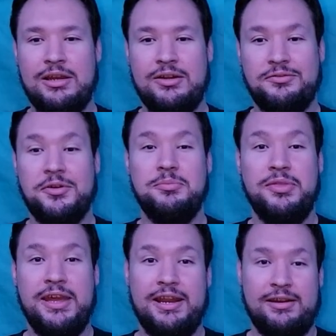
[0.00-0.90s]
From
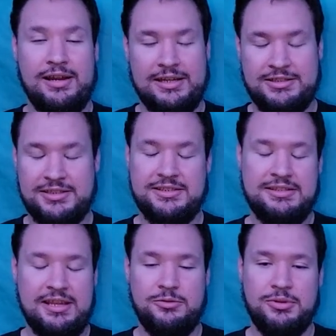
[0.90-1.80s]
there, I just
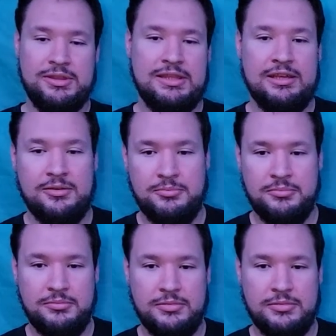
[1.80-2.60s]
stayed with them